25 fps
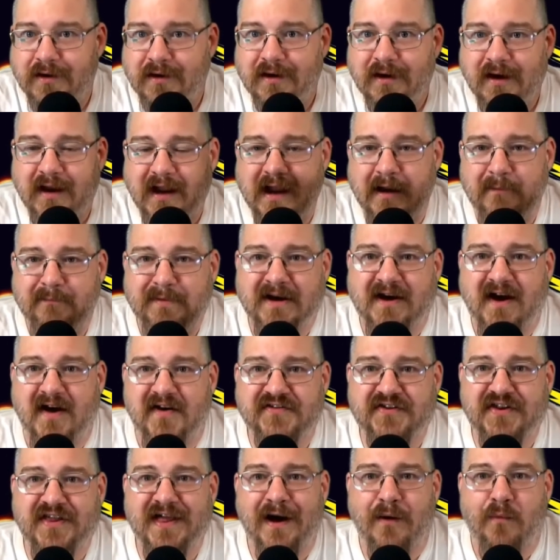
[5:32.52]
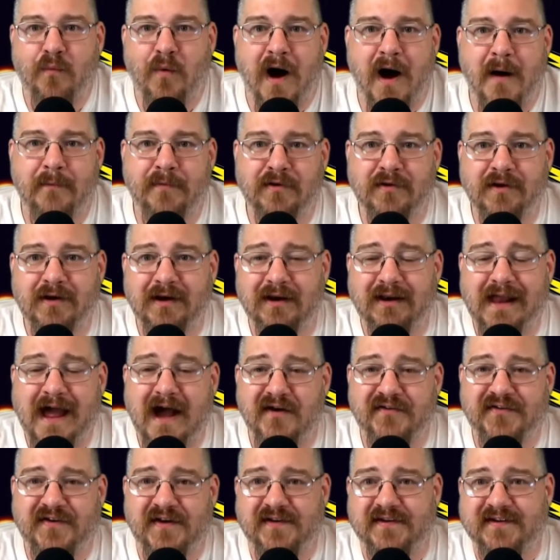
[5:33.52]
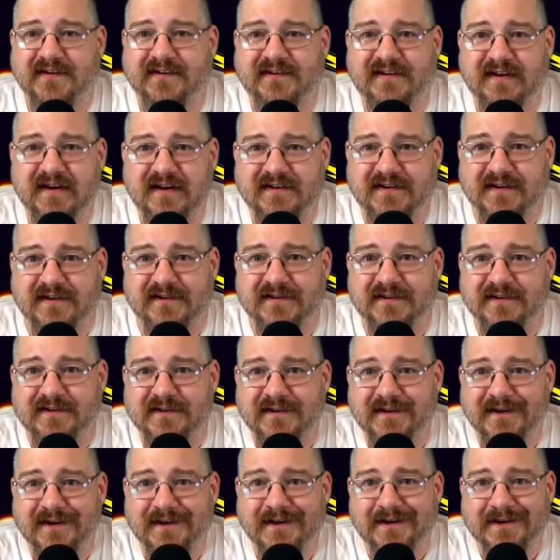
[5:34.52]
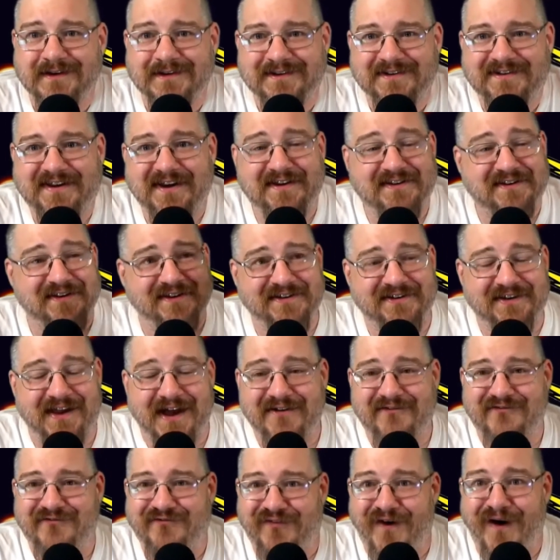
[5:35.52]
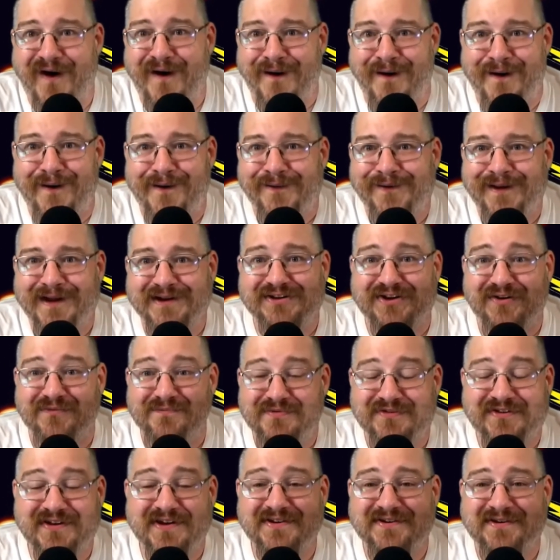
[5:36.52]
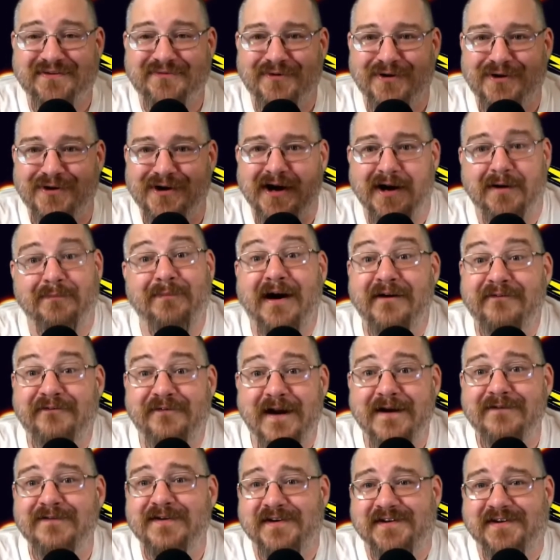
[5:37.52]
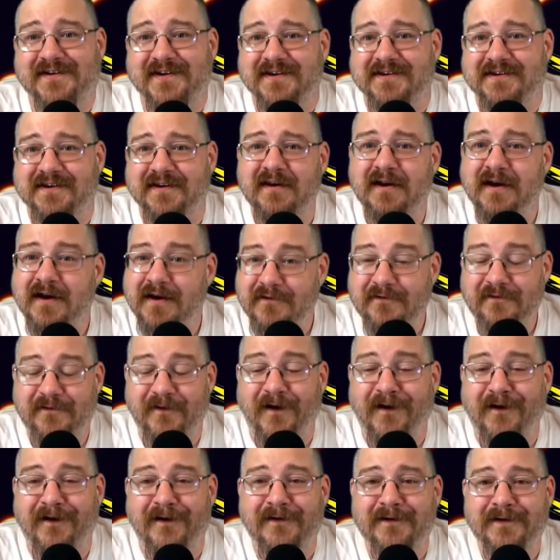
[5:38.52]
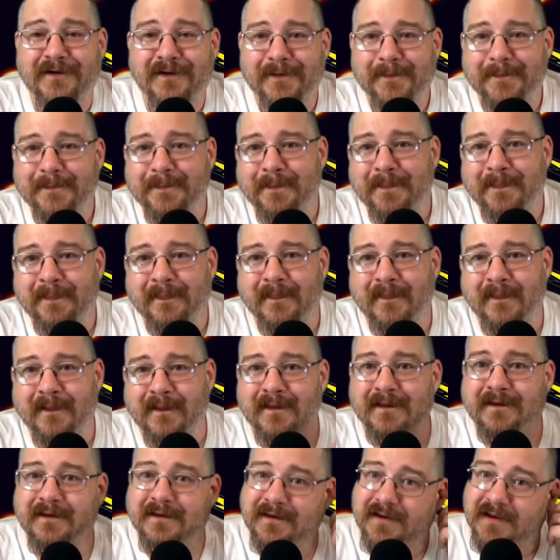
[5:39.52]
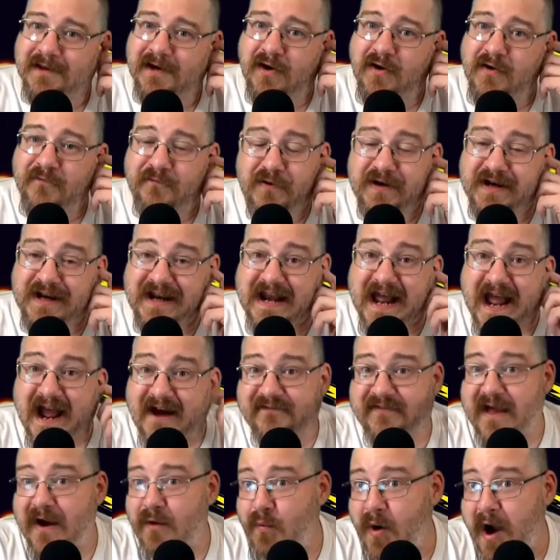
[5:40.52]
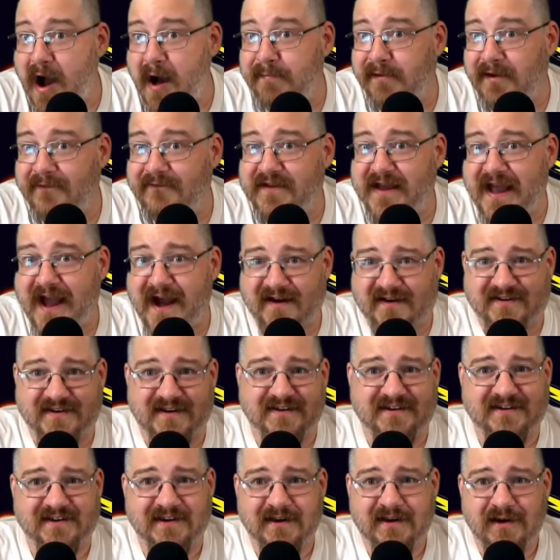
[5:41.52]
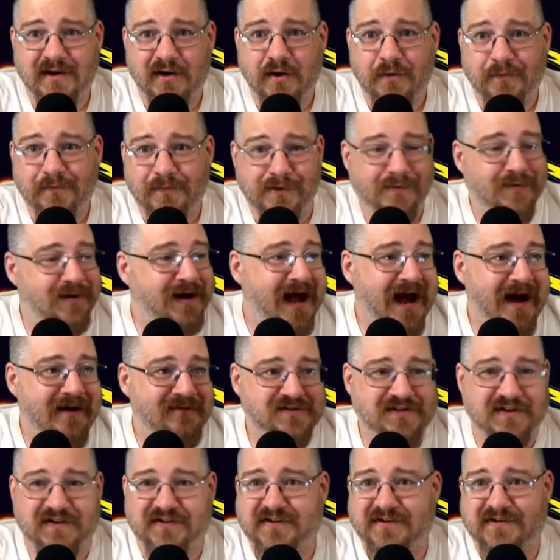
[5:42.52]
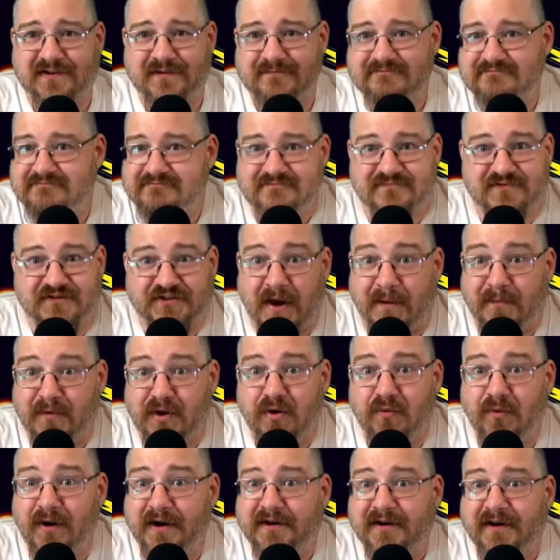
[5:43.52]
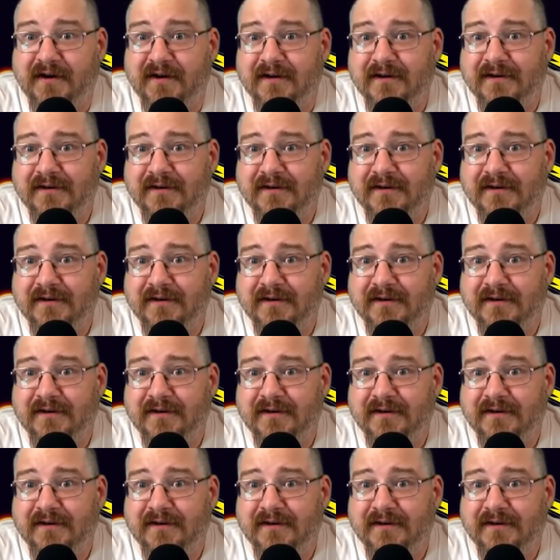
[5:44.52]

And because of that wobble, it allows us seasons. Seasons like fall, like the season we're in, my favorite season, fall. You know, if we didn't have that wobble of the axis, we would have just summer and winter.